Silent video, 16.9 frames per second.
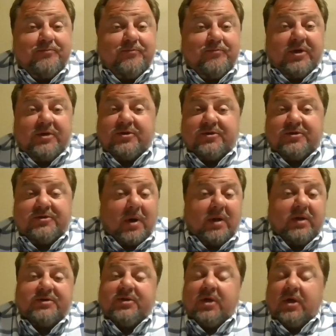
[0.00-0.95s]
You can just
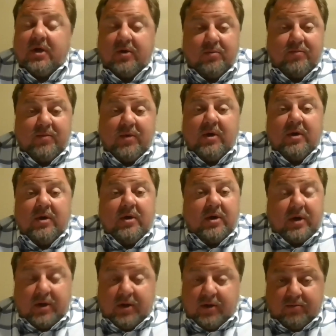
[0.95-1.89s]
demolish the home
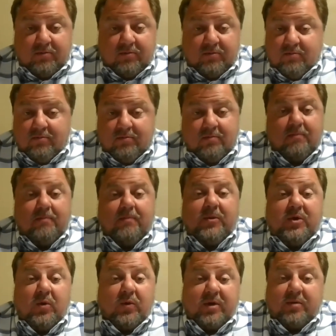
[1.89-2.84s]
and
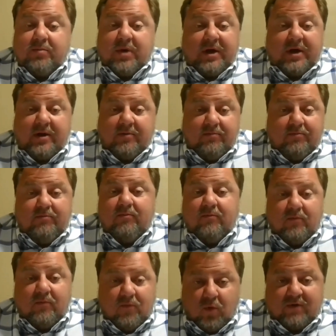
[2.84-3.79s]
you'll get paid
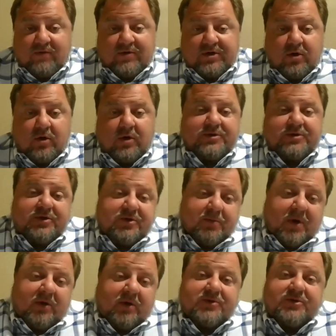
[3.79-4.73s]
whatever it costs to
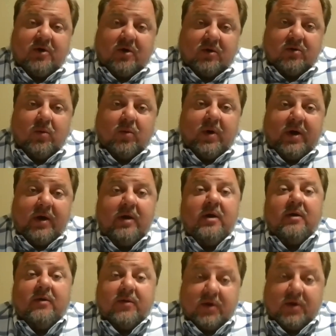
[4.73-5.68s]
demolish and haul away
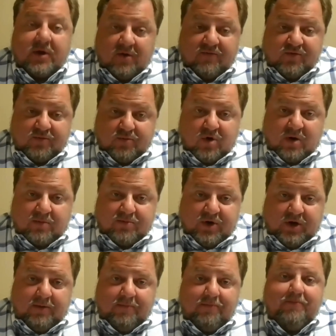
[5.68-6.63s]
the covered
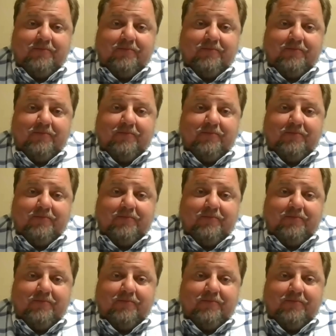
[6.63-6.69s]
property.